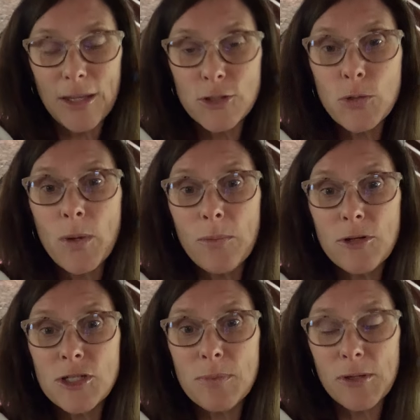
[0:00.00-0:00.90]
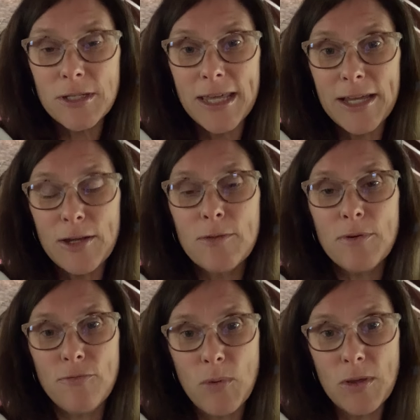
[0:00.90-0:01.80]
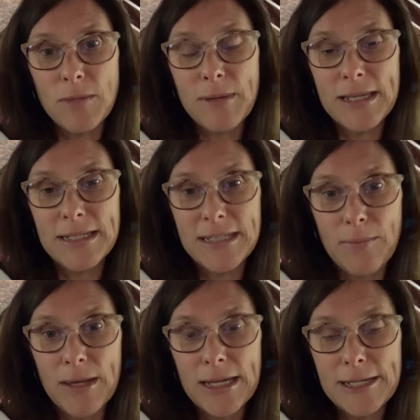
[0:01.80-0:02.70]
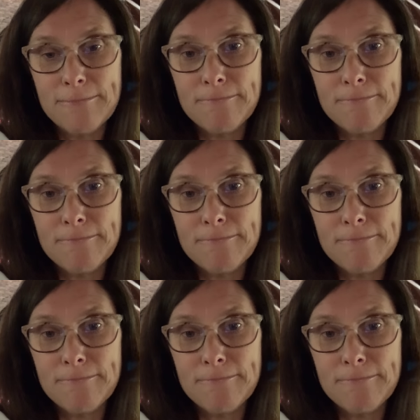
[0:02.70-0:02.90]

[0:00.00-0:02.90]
to what worship looked like before the pandemic.